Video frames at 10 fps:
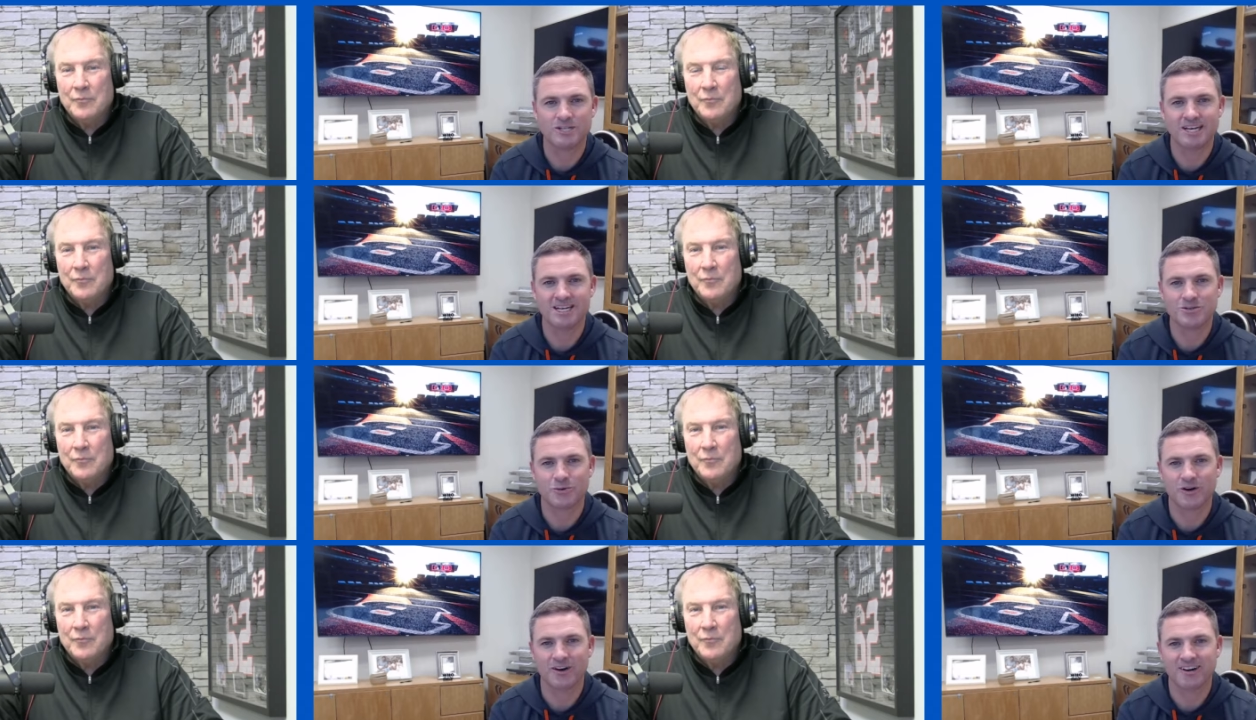Speaker 1: things
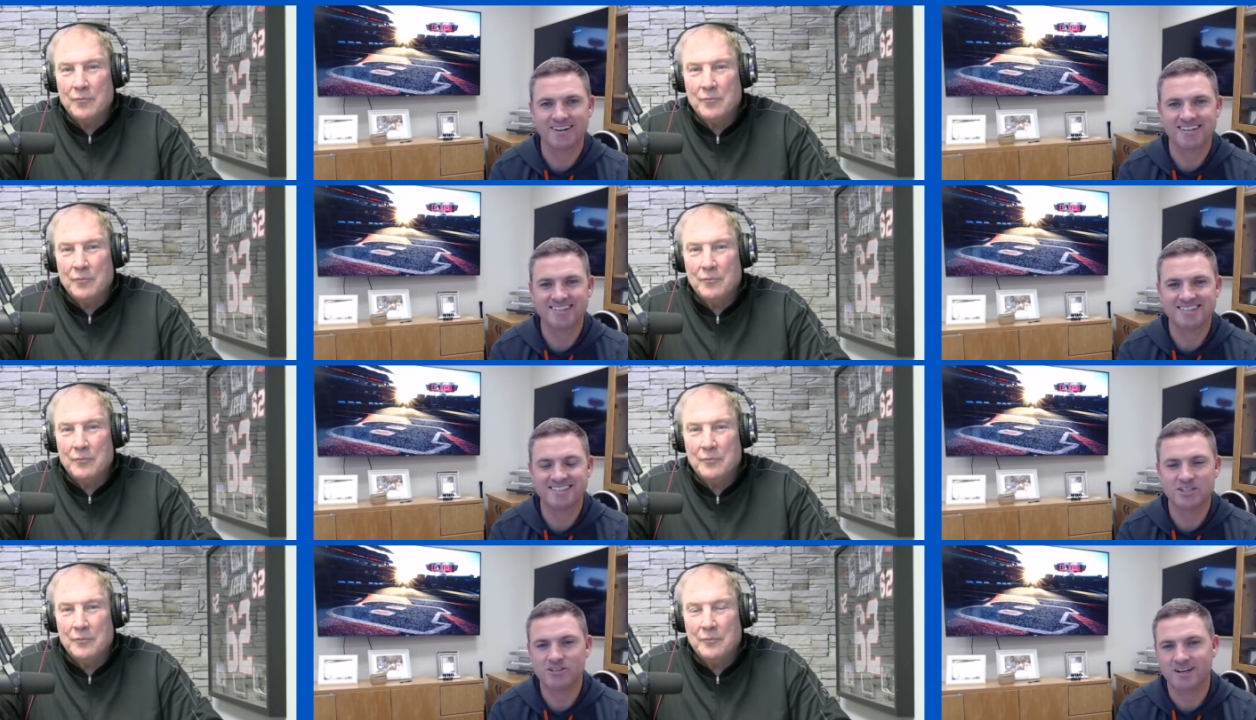where,
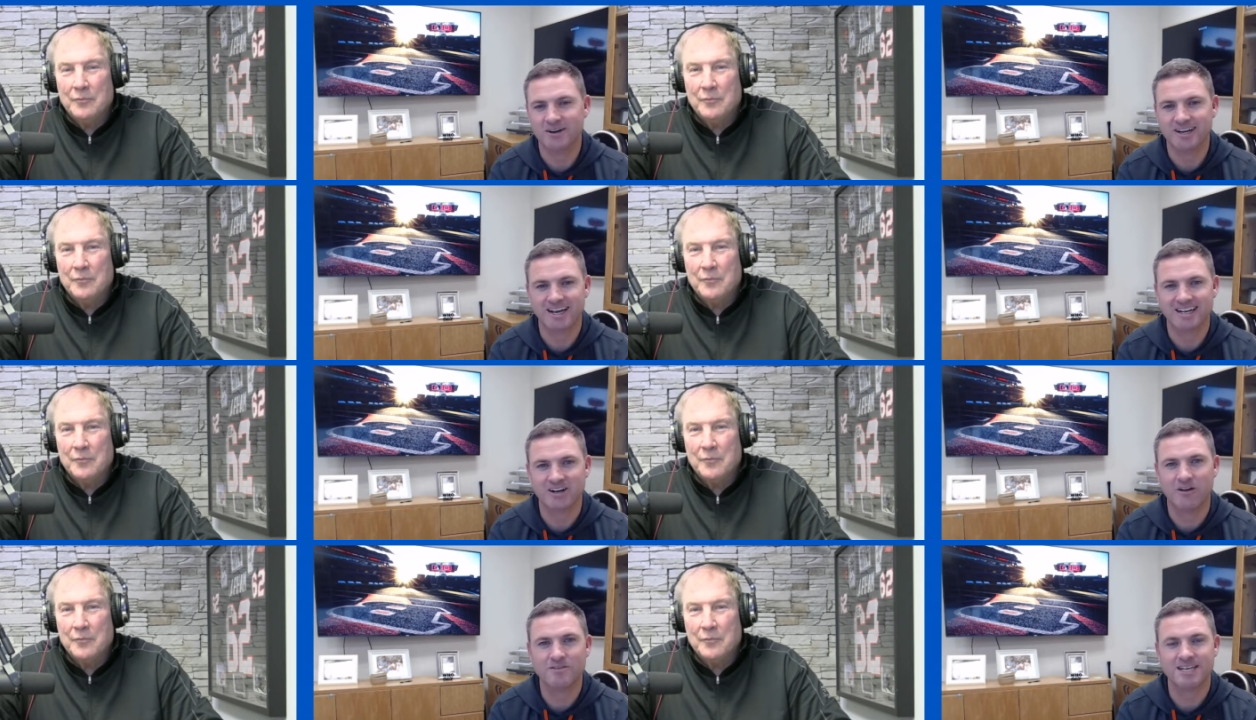you know, I'd, I'd
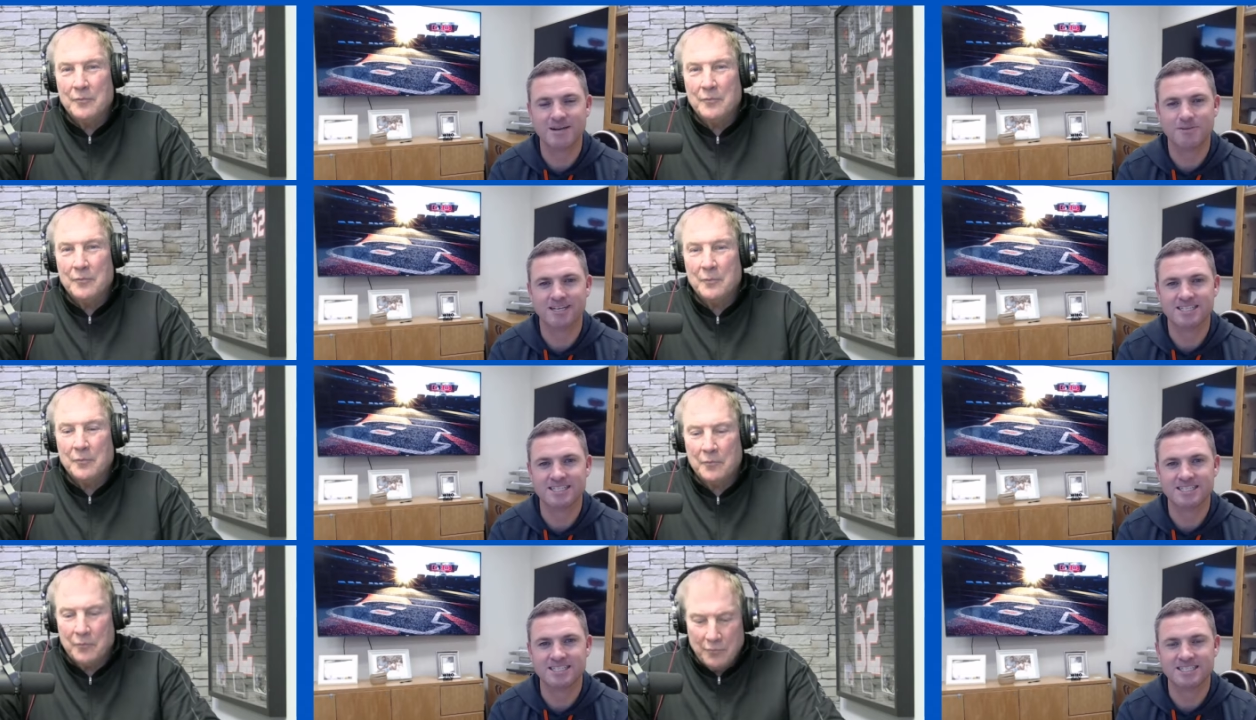love to keep the
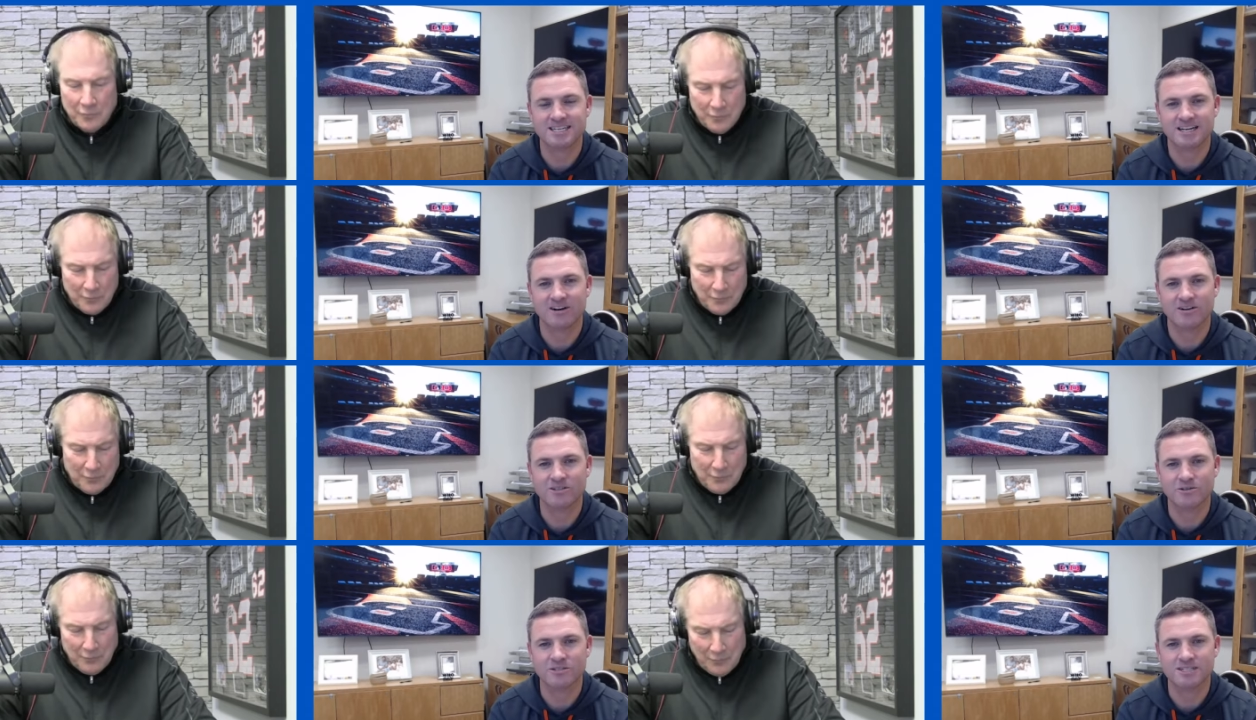consistency here. It's
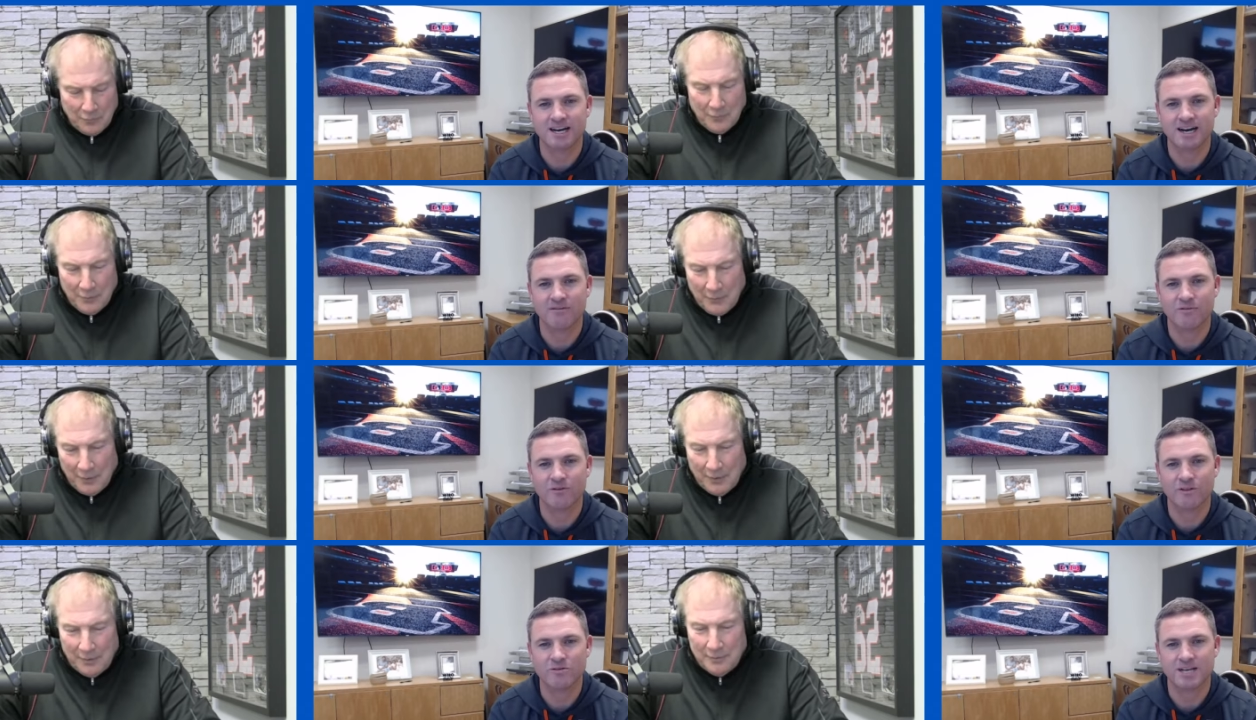also time for
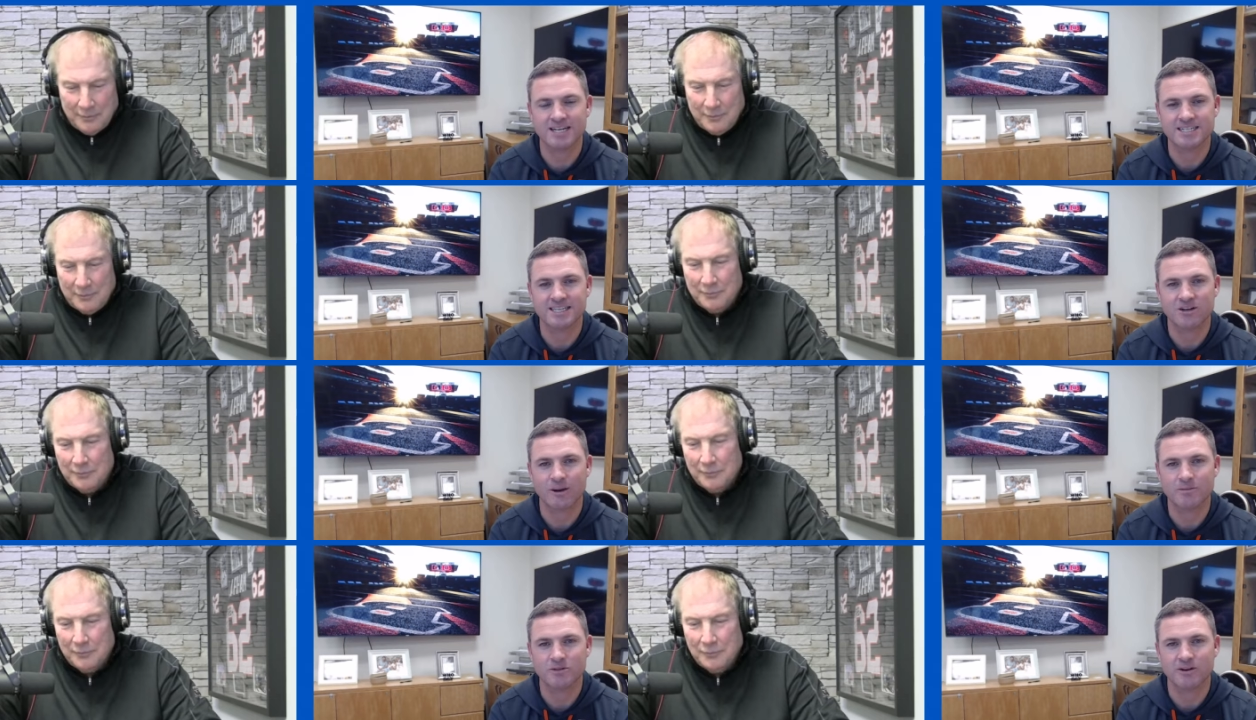those guys to get their
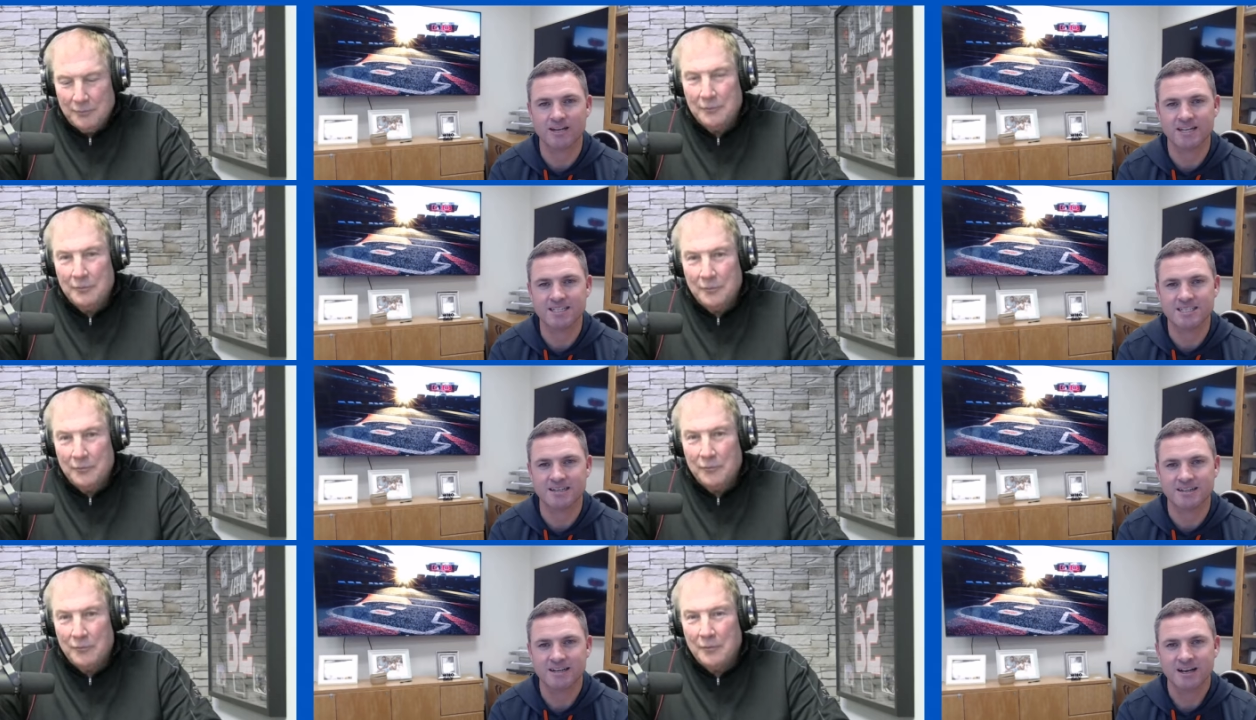opportunities, and
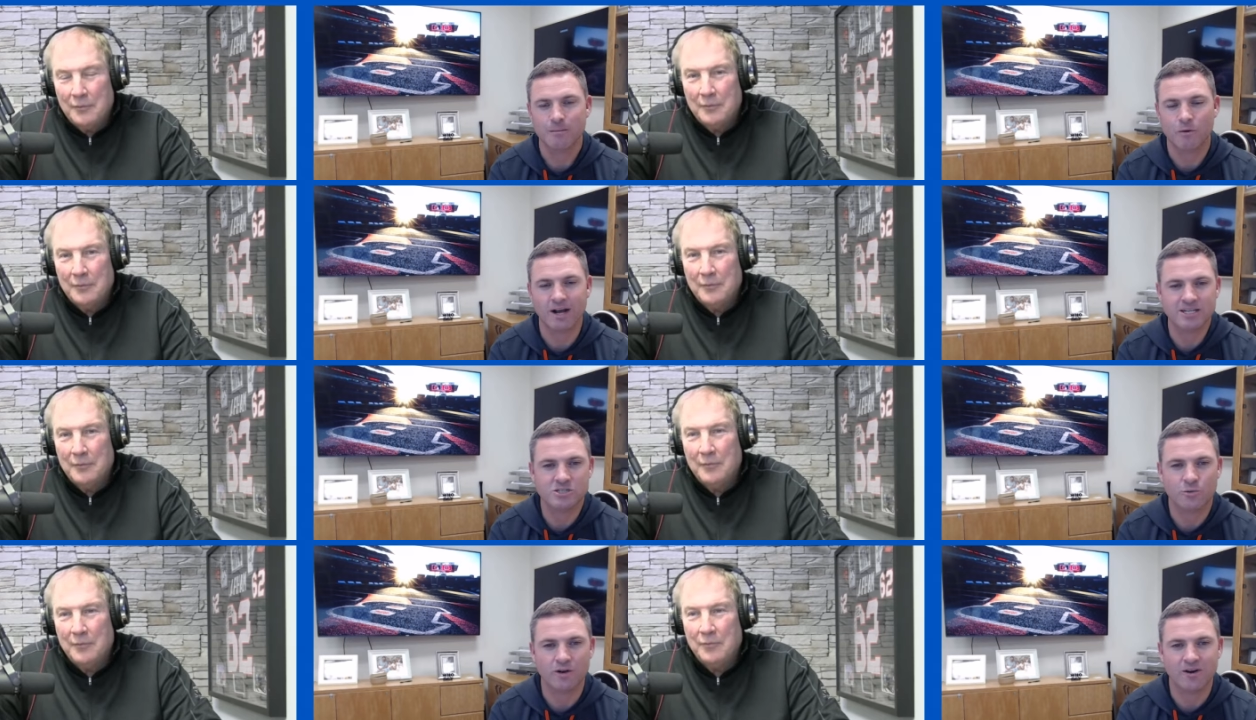Brian's
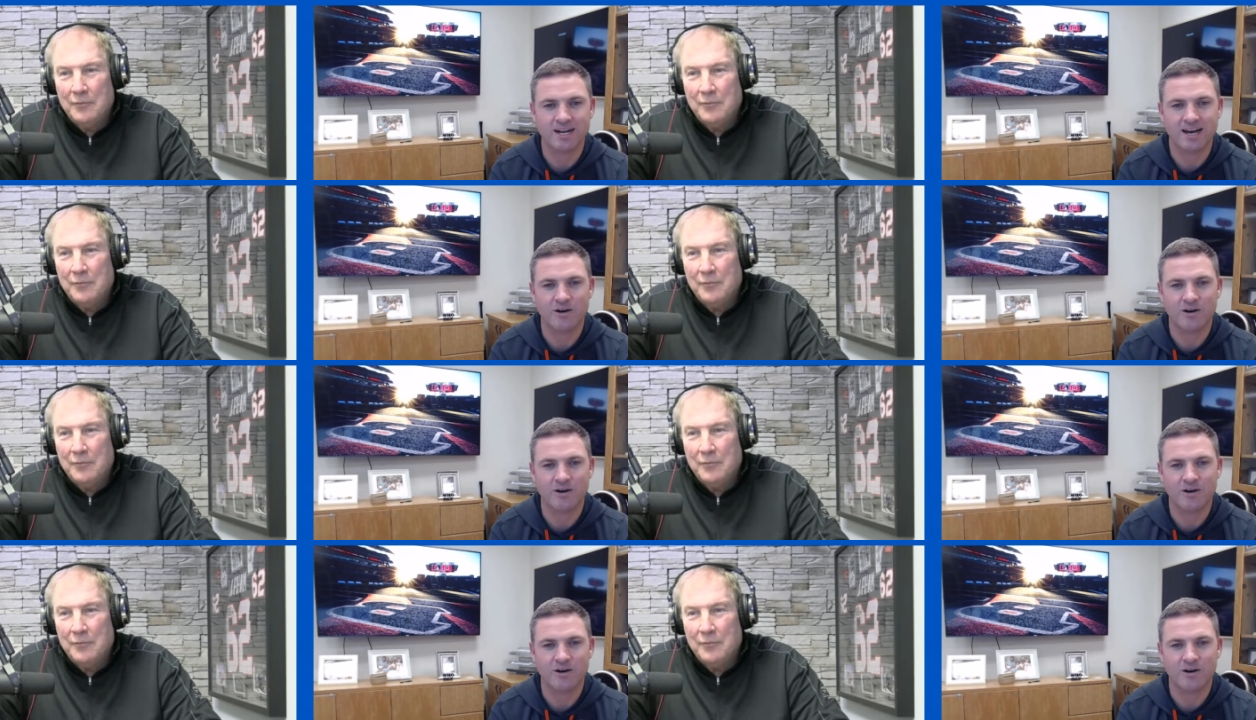the one right now